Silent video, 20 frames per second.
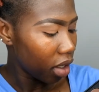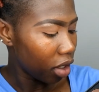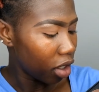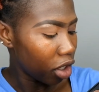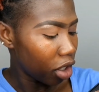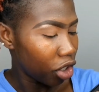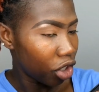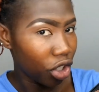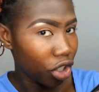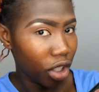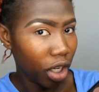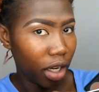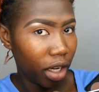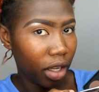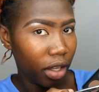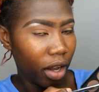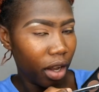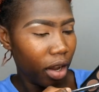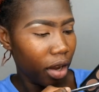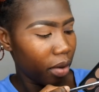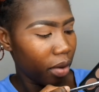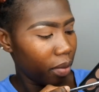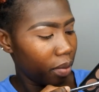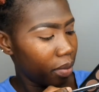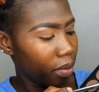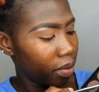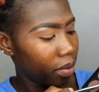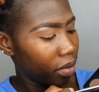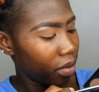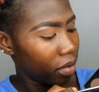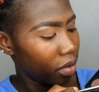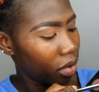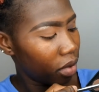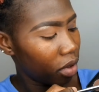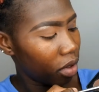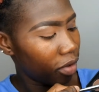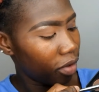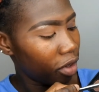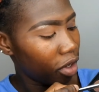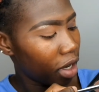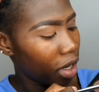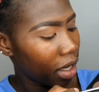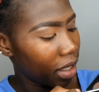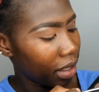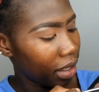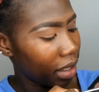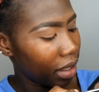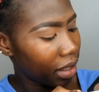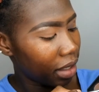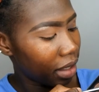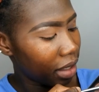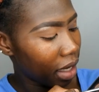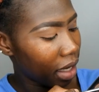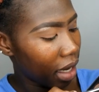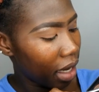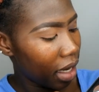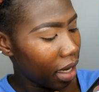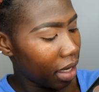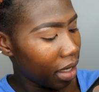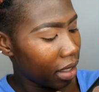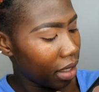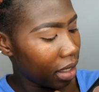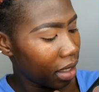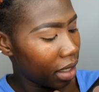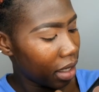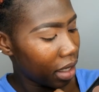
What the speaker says: this shade here, I don't know if you guys can see it,